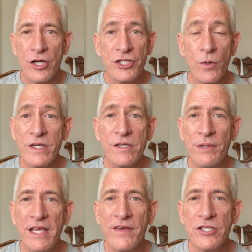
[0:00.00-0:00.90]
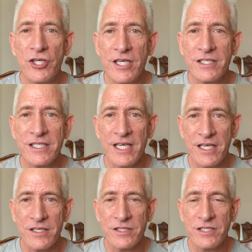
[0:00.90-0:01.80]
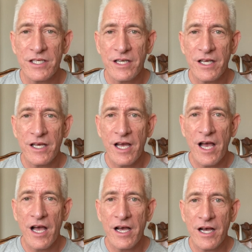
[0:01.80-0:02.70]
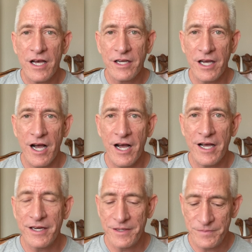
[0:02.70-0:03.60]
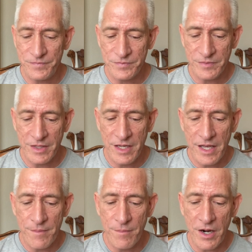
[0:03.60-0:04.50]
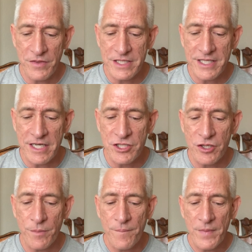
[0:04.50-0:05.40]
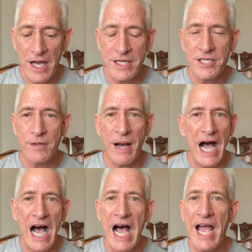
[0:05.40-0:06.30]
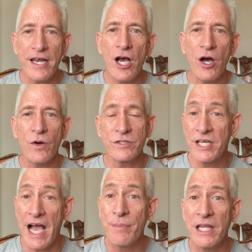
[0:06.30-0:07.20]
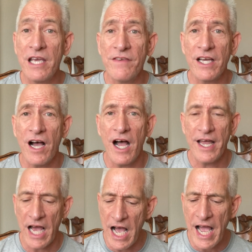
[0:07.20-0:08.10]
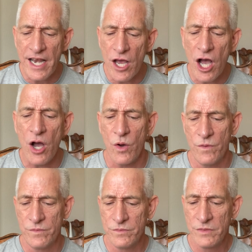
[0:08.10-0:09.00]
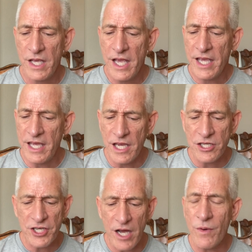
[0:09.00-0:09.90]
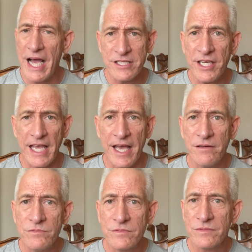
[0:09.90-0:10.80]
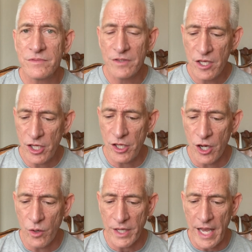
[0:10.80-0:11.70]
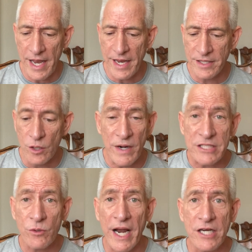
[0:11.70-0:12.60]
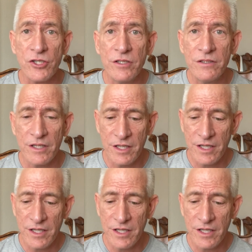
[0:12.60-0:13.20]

She wasn't believing Jesus is God. Martha said unto him, I know. See, I believe in God. I know he shall rise again, you know, in the resurrection,